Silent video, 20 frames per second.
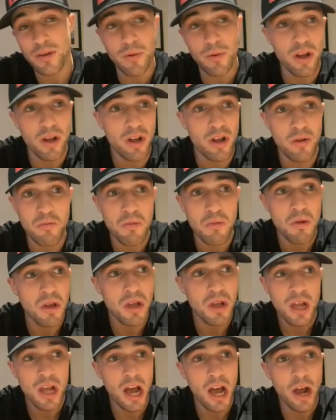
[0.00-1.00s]
But
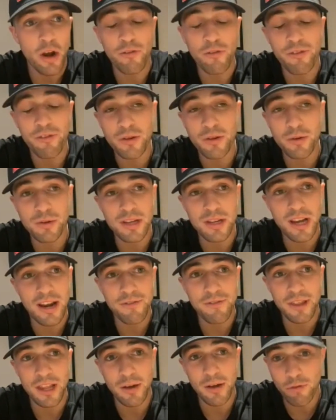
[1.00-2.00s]
I don't think there was
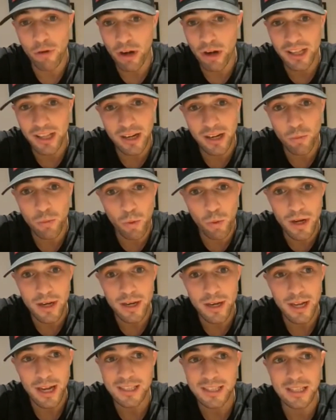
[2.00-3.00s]
anything that Ronnie didn't
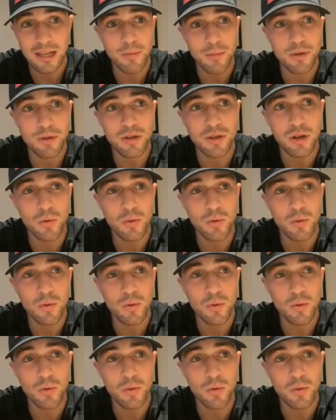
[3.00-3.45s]
win as an amateur.